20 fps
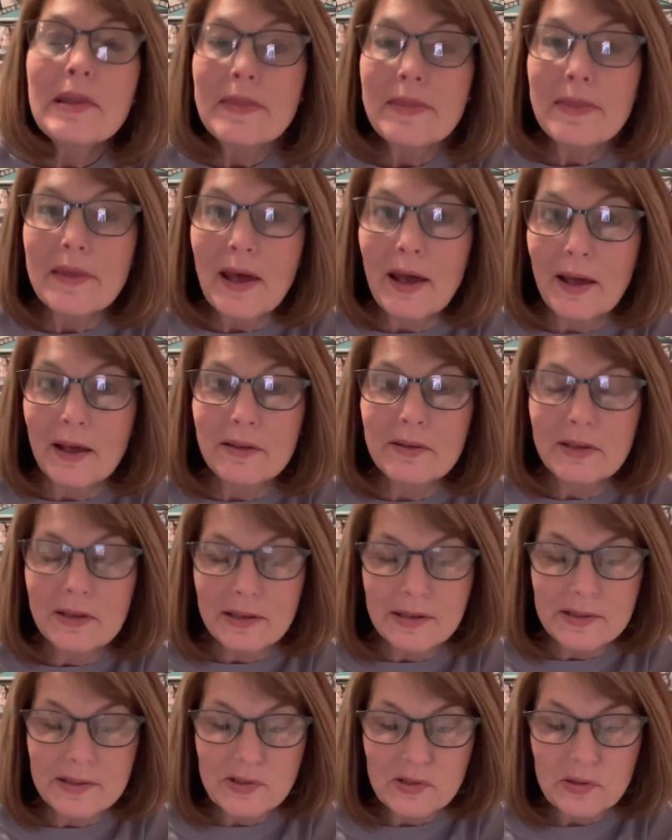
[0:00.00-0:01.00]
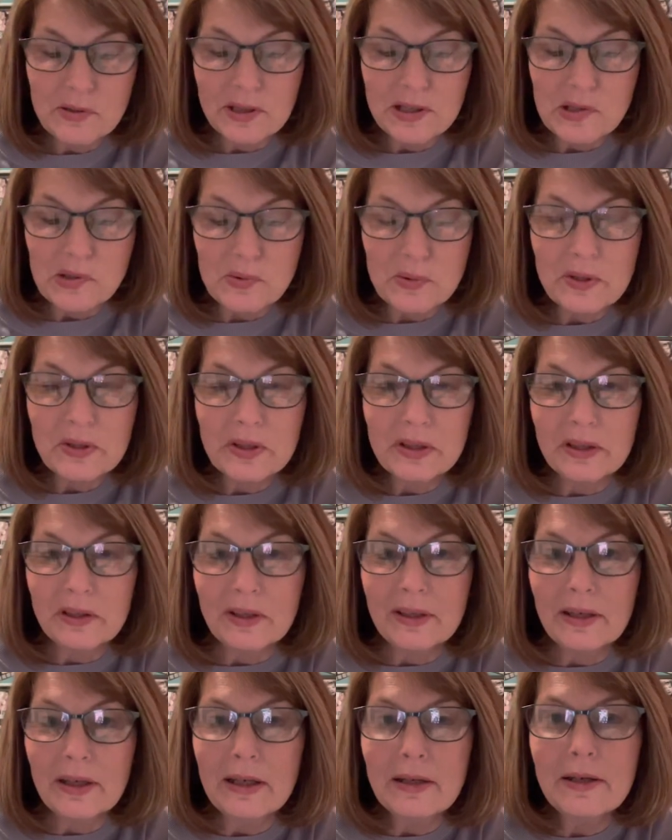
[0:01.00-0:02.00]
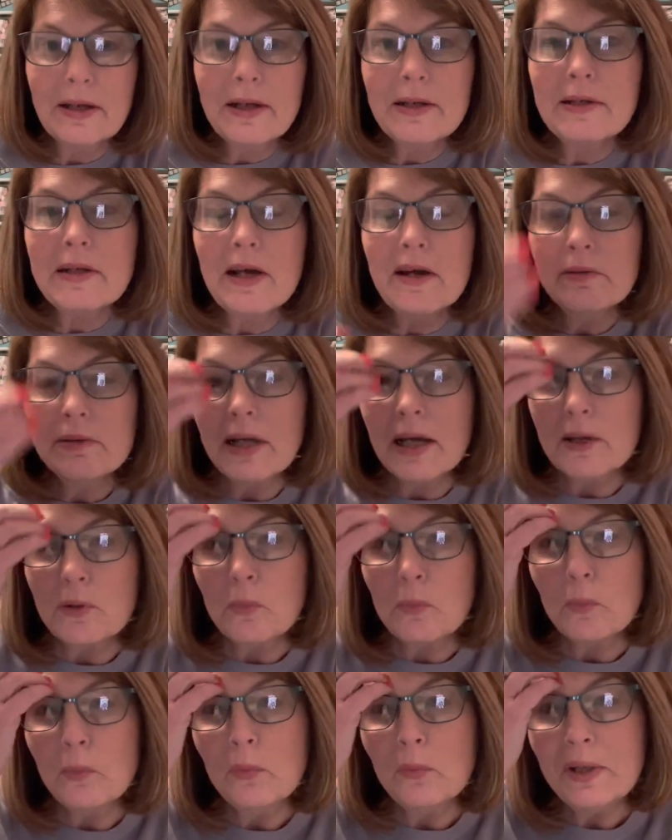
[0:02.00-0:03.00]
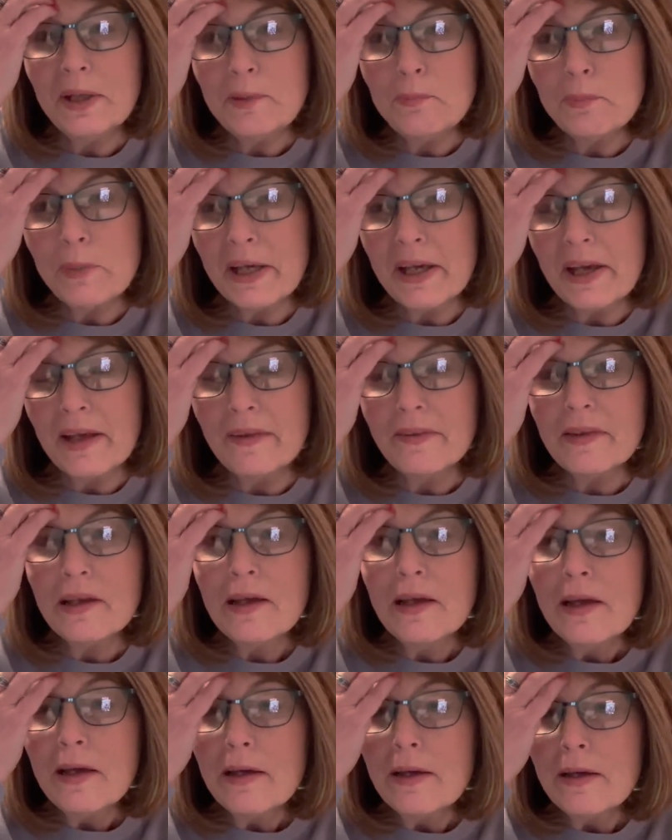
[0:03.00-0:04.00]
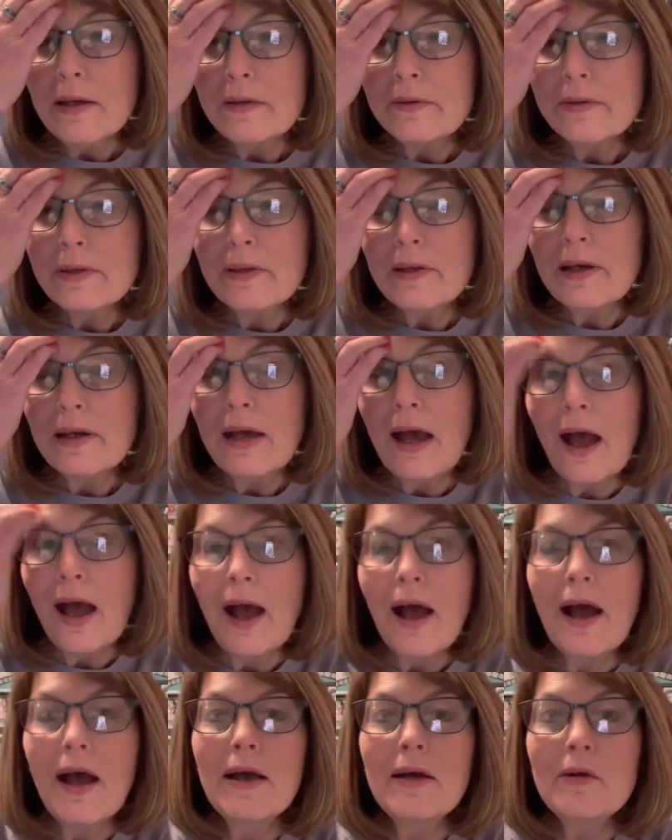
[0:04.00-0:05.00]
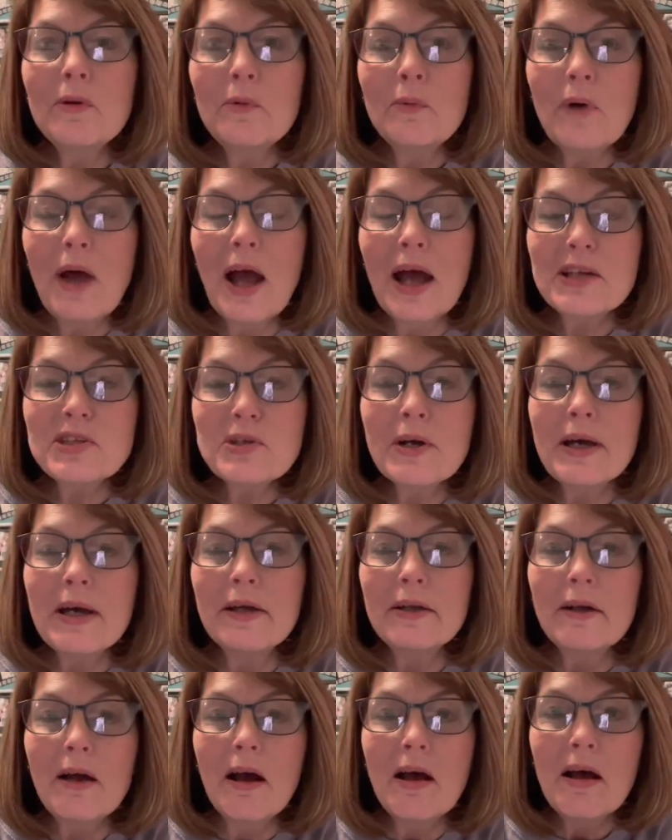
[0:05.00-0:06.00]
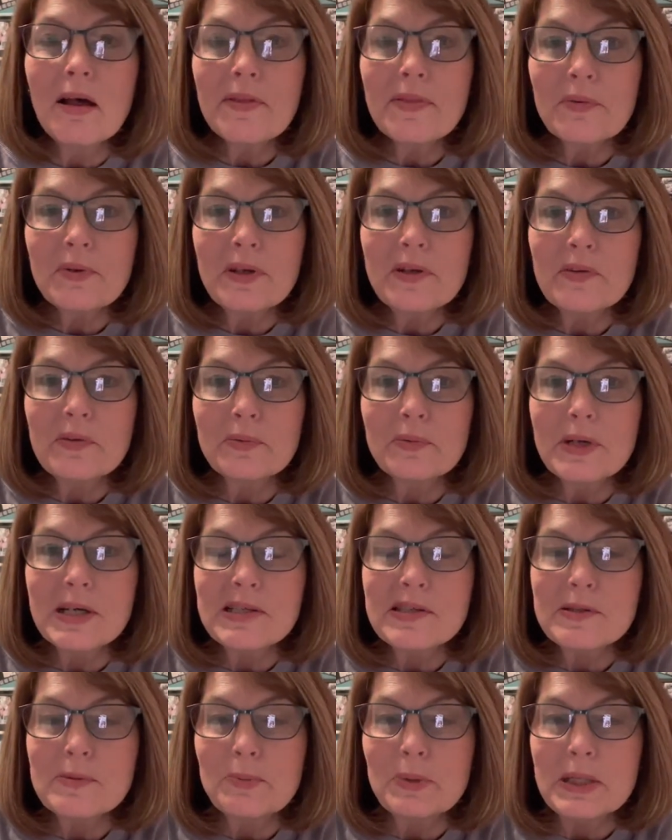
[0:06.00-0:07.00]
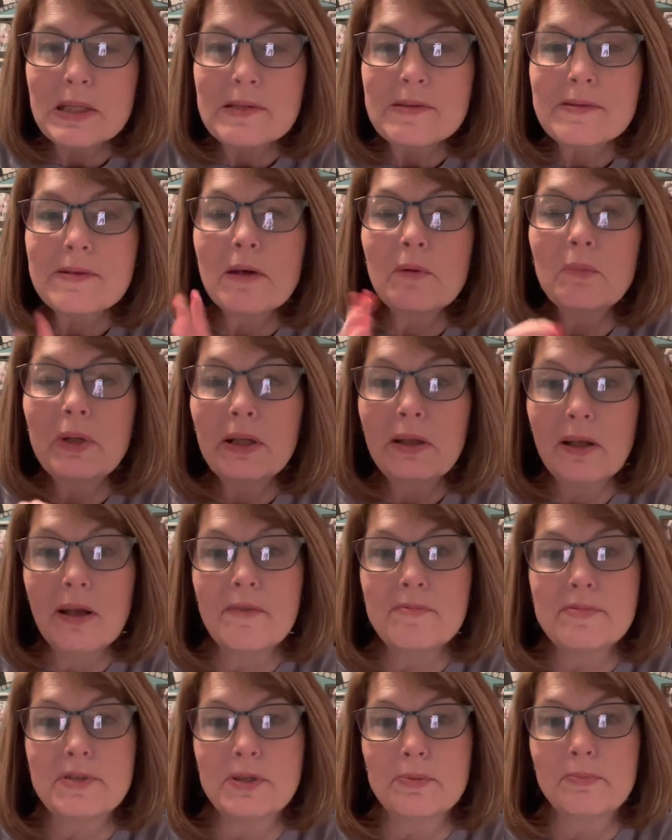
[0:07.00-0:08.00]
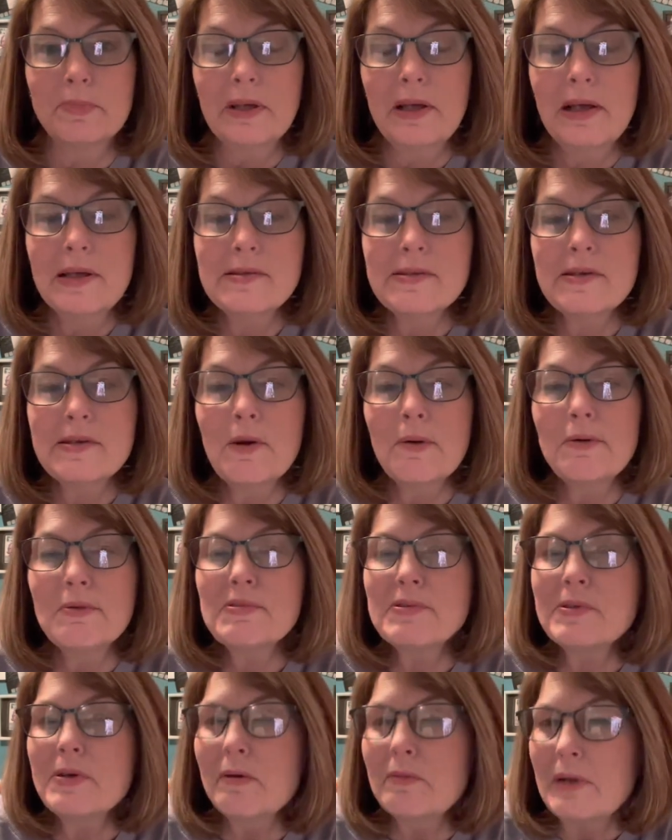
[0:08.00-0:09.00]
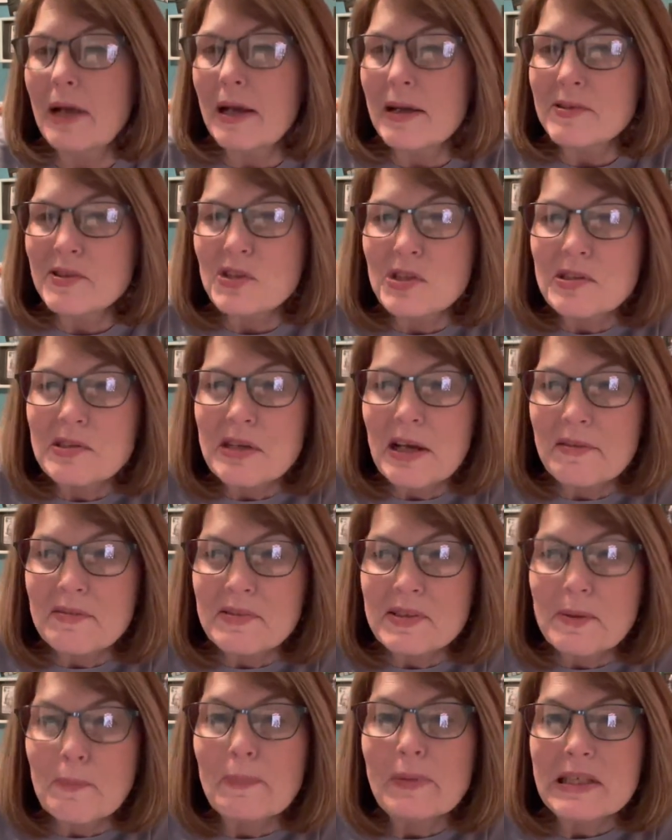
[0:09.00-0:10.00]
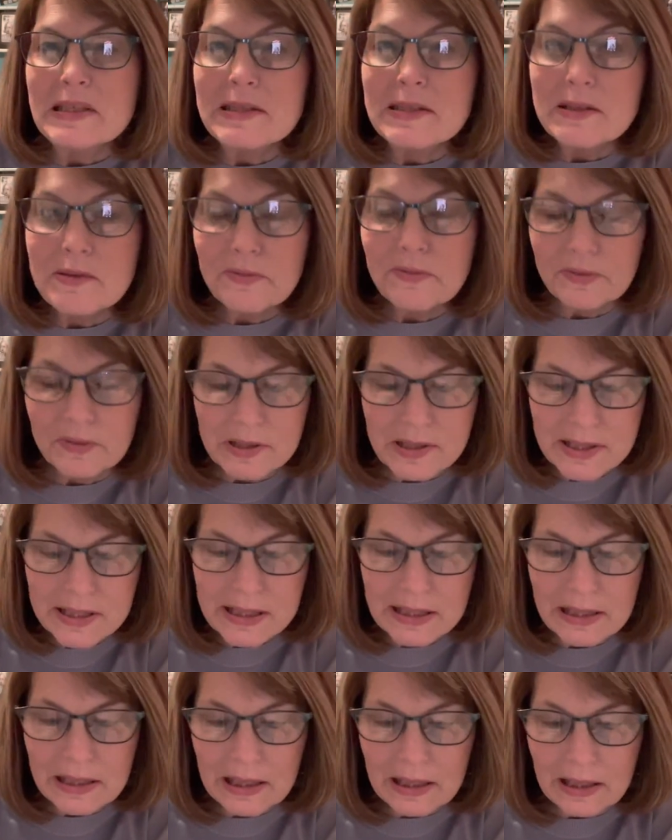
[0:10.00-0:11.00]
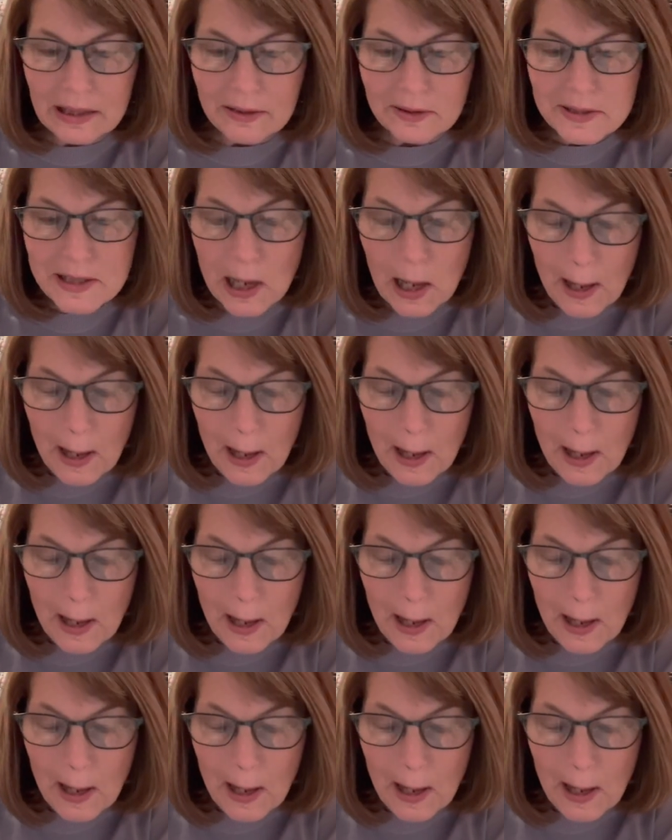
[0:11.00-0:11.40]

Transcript: That is really good. And I know, like 1 month, I tried all 3 of the recipes and we loved them. And so it was so nice just to have something different to eat.